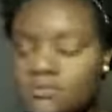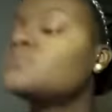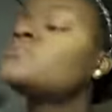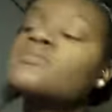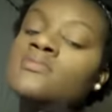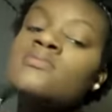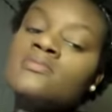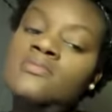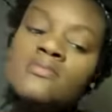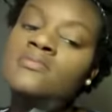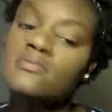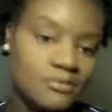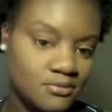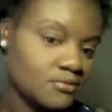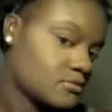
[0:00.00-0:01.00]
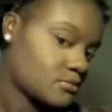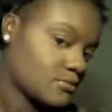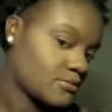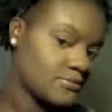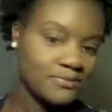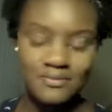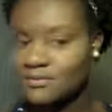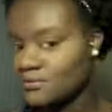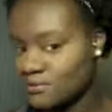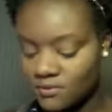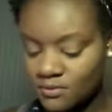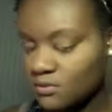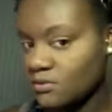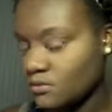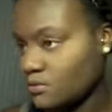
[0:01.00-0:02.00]
I believe it's Brown Script. And I'm just
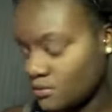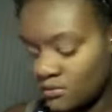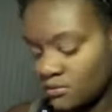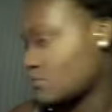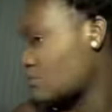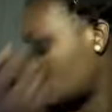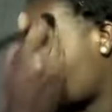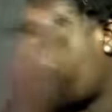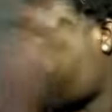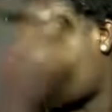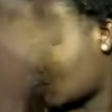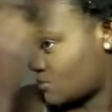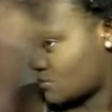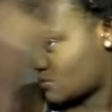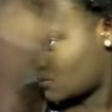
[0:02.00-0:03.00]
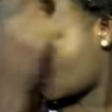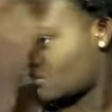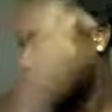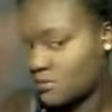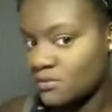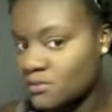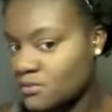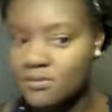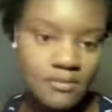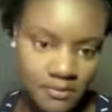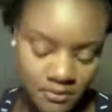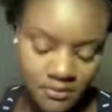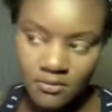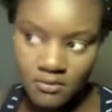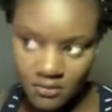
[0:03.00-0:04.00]
using that to contour my face to give it
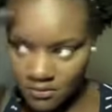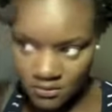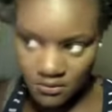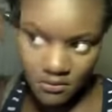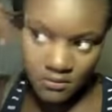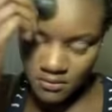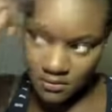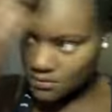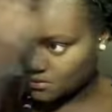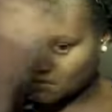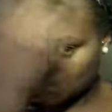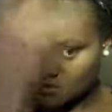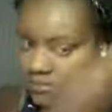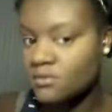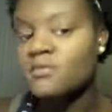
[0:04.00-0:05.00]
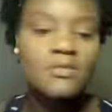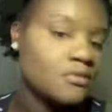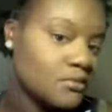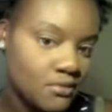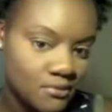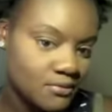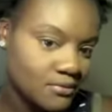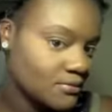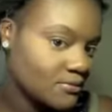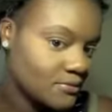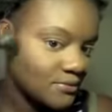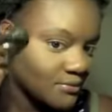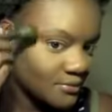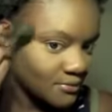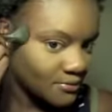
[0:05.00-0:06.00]
more depth,
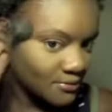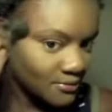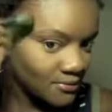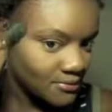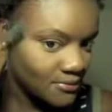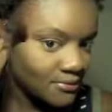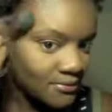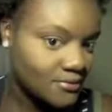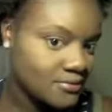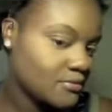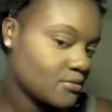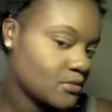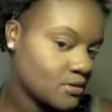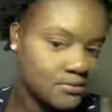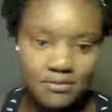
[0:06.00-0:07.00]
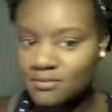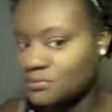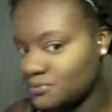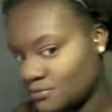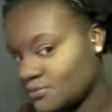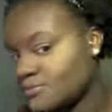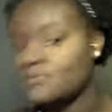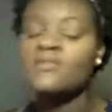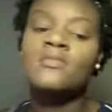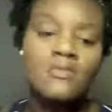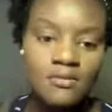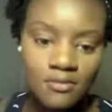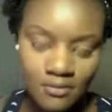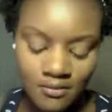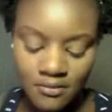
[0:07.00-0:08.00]
make it look more
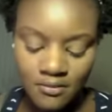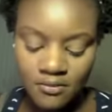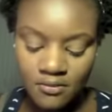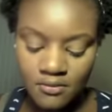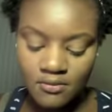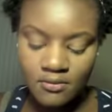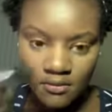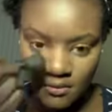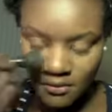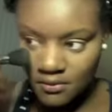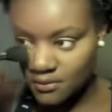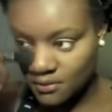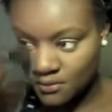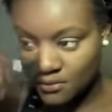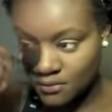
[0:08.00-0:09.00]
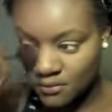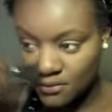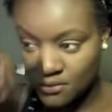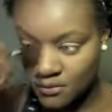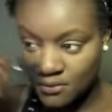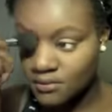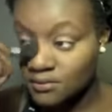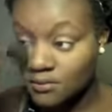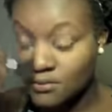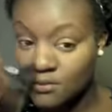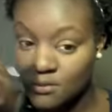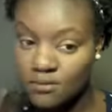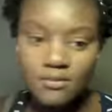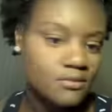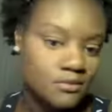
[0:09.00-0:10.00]
dimensional, of course. With that
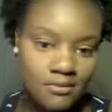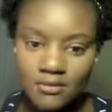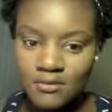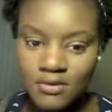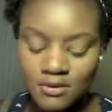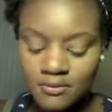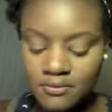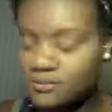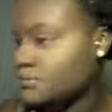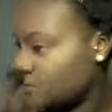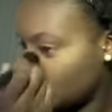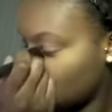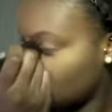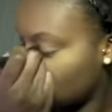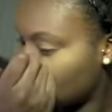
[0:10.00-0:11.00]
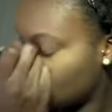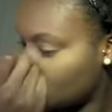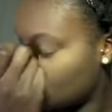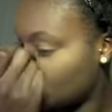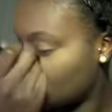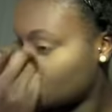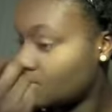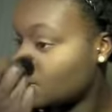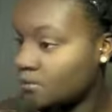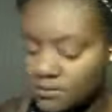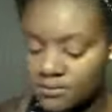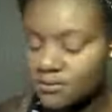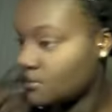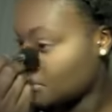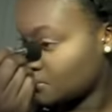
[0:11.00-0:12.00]
highlighter that I did
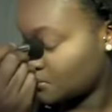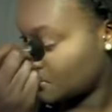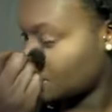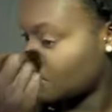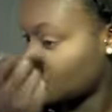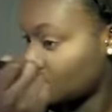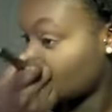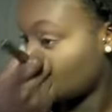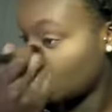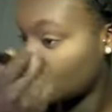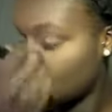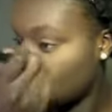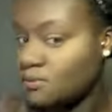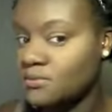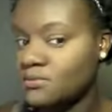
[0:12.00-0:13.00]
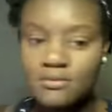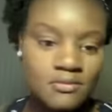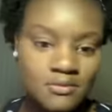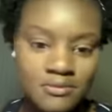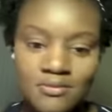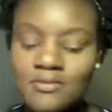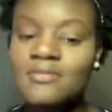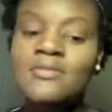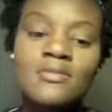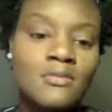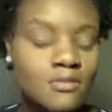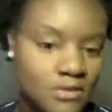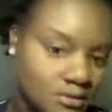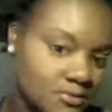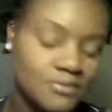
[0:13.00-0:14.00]
earlier, you kind of want to use
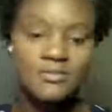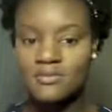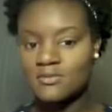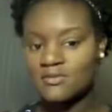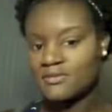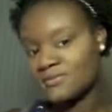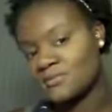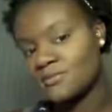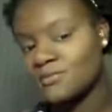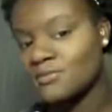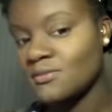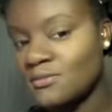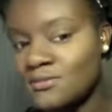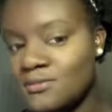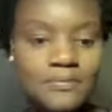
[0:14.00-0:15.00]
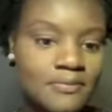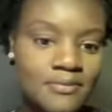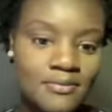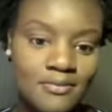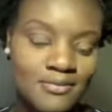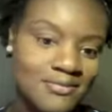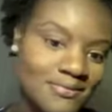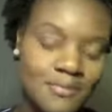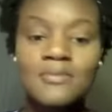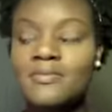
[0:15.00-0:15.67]
the contour to tone it down a bit.